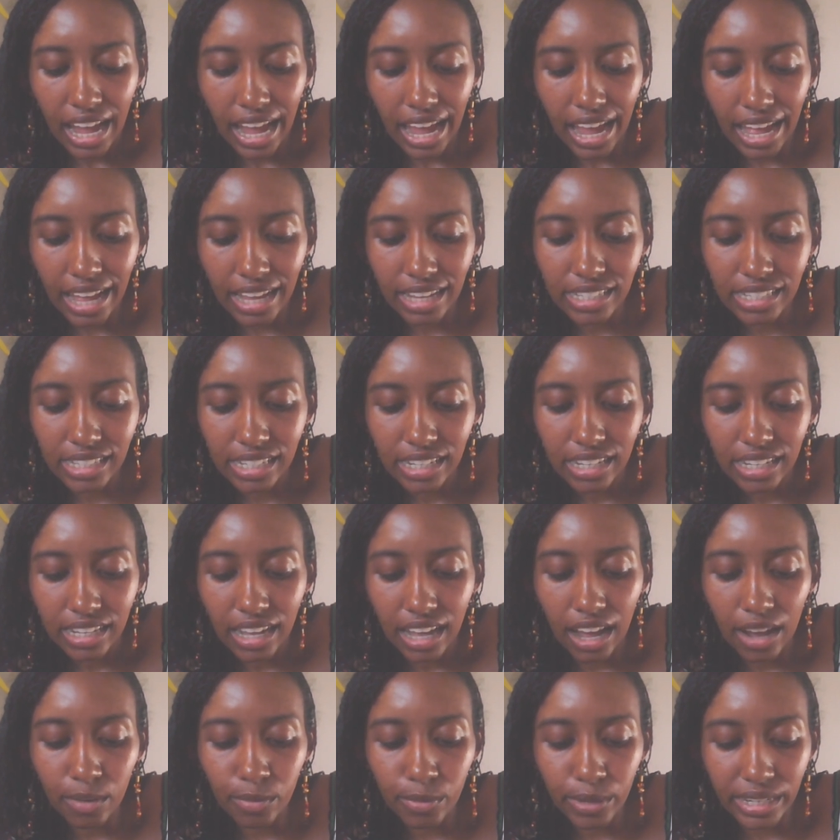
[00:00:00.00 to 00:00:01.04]
as
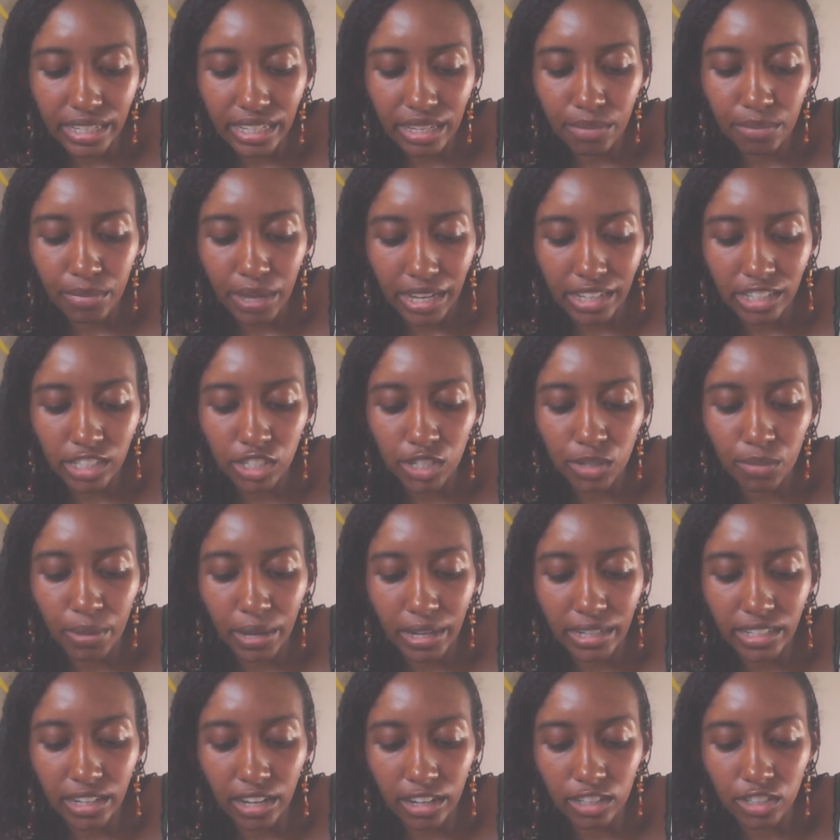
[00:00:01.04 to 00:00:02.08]
a Reiki master
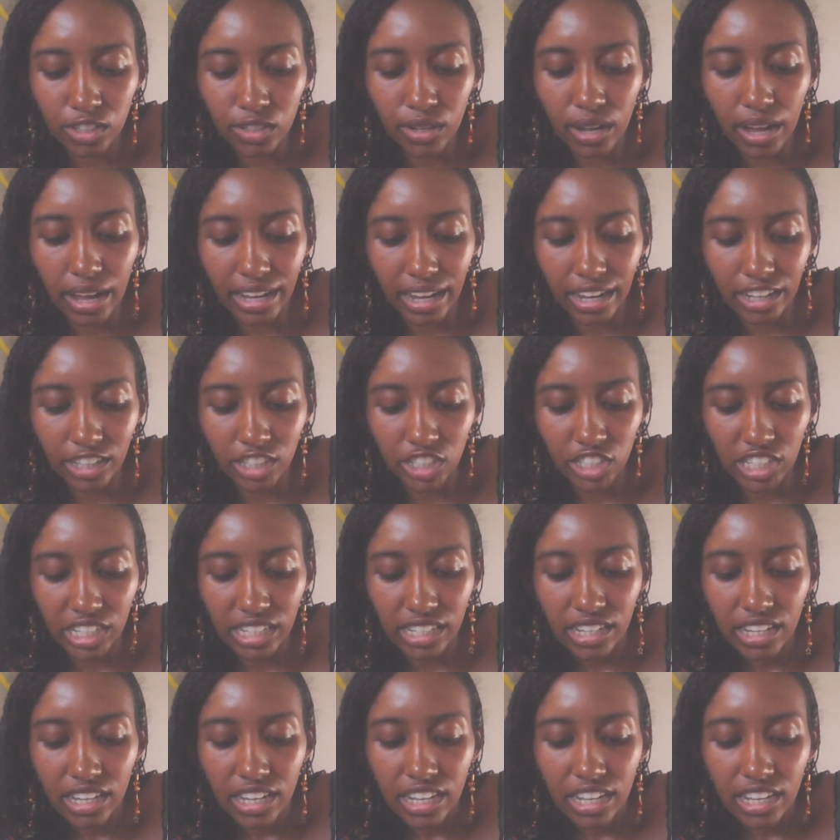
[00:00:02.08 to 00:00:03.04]
by Dr. Hayashi.